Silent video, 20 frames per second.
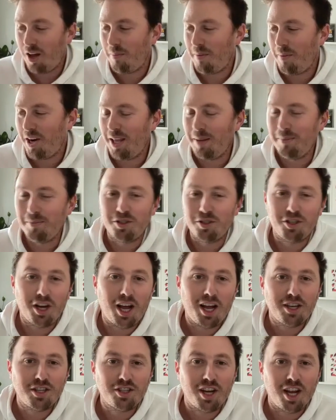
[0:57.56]
my name's
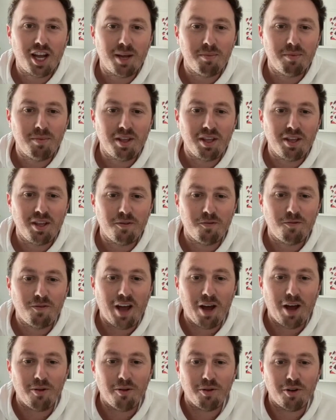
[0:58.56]
Josh. I'm the
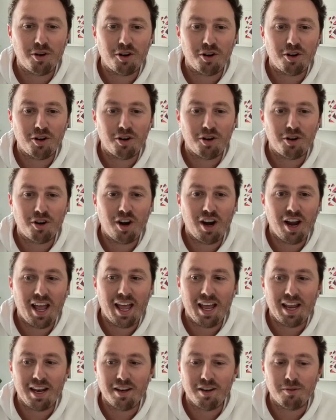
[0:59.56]
founder
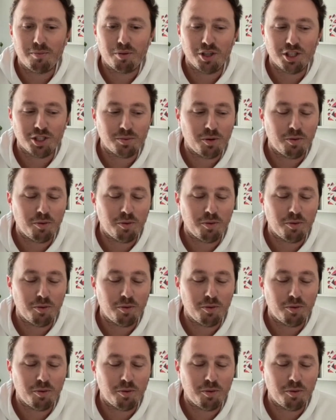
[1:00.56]
and principal